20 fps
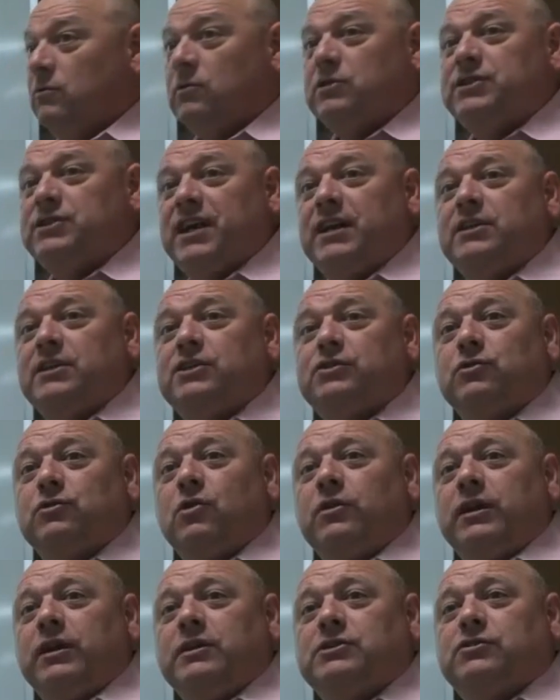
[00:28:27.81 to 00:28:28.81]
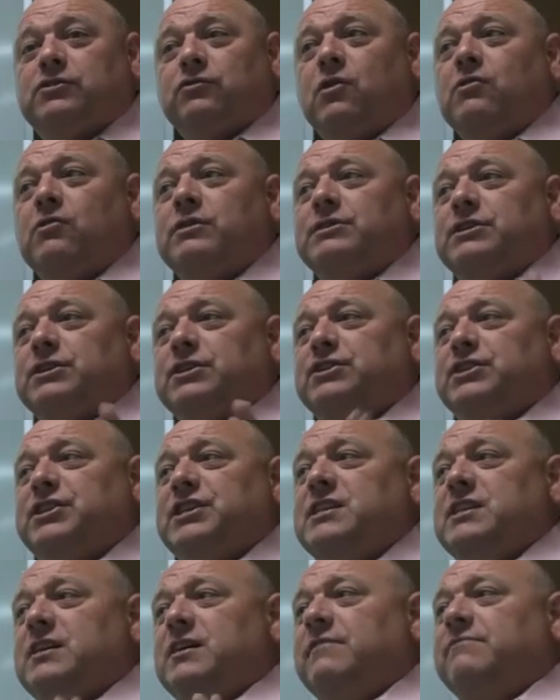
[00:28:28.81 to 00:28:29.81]
where Satan's throne is. Throne is a
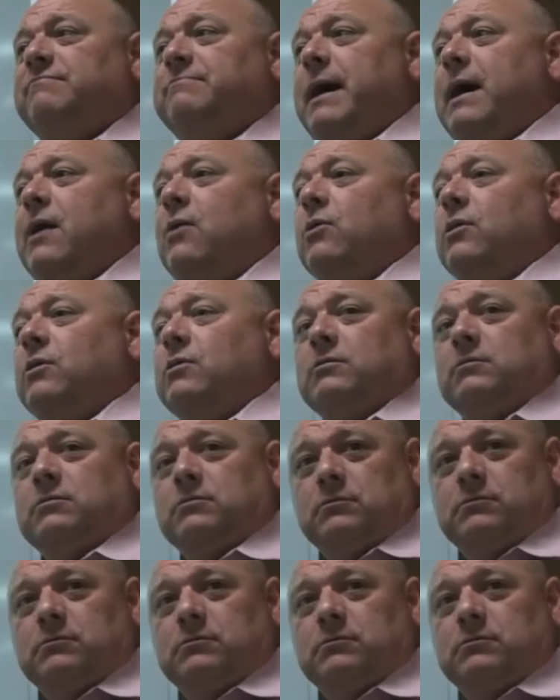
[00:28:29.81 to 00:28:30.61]
seat of power.